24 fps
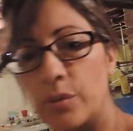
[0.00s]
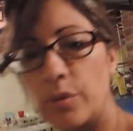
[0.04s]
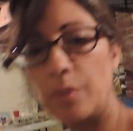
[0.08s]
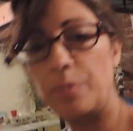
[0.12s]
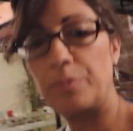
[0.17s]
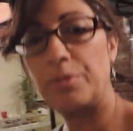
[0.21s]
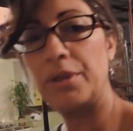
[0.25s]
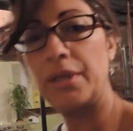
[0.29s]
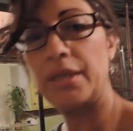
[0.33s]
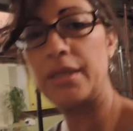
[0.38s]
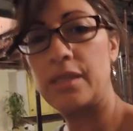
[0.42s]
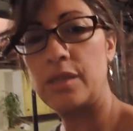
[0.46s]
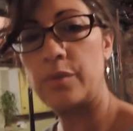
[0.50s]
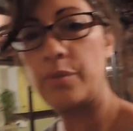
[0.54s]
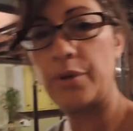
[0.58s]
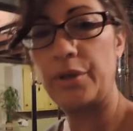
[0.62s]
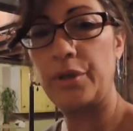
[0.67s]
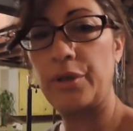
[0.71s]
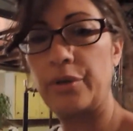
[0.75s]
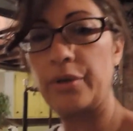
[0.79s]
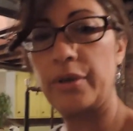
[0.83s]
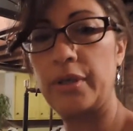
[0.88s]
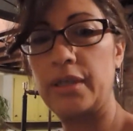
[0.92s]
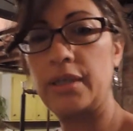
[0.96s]
to a place
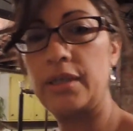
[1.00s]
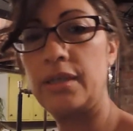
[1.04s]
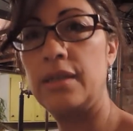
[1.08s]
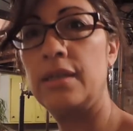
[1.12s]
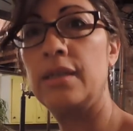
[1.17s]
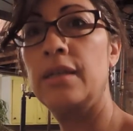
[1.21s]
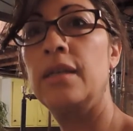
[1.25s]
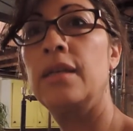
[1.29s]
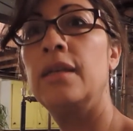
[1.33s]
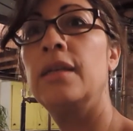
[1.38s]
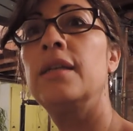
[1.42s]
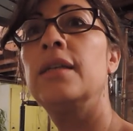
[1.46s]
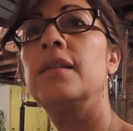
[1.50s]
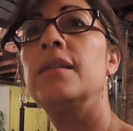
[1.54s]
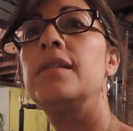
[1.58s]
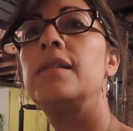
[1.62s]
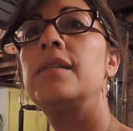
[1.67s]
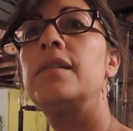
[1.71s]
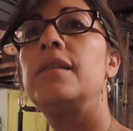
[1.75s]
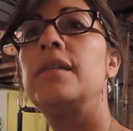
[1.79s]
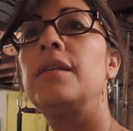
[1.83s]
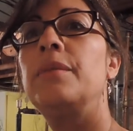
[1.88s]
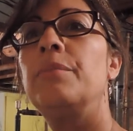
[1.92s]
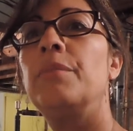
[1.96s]
where you can
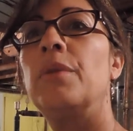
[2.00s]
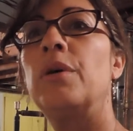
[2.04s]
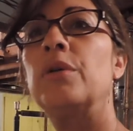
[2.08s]
see